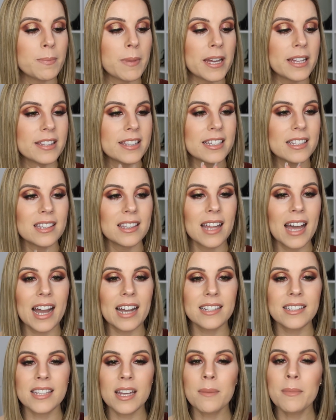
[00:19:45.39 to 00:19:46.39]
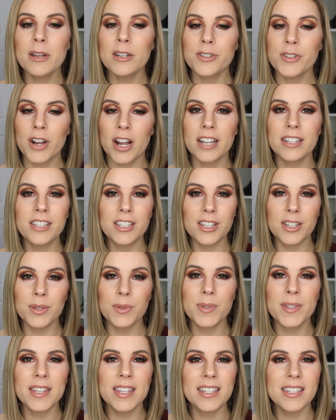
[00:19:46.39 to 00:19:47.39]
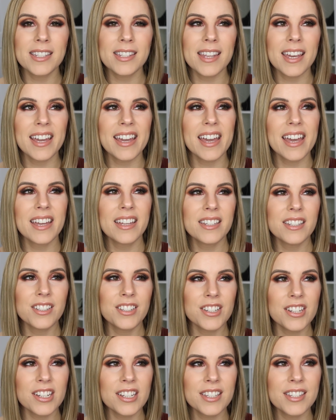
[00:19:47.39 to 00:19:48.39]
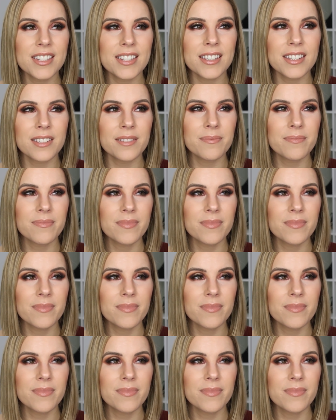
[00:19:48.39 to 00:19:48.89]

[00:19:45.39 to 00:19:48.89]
but the last time I tried to use this, like it just,